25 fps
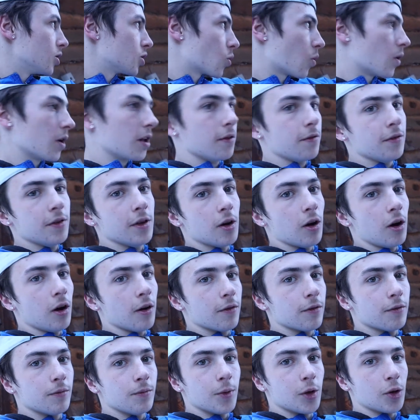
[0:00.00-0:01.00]
20 feet
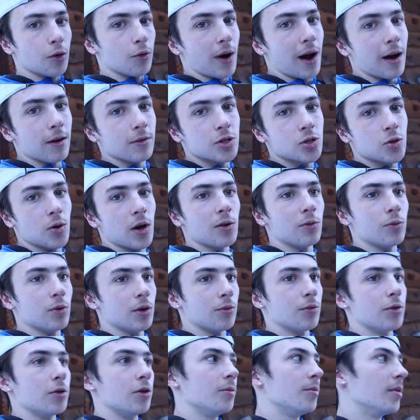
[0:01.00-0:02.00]
off the ground, so I
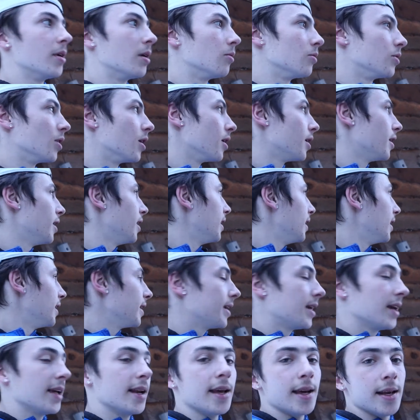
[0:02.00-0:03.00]
wouldn't really be able to
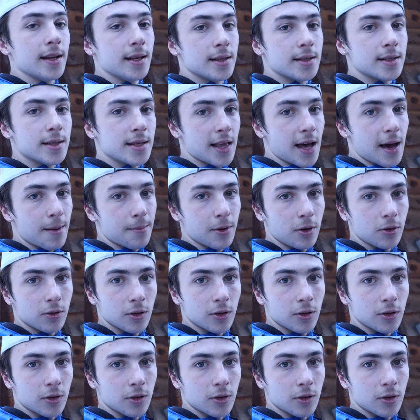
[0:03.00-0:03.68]
get into that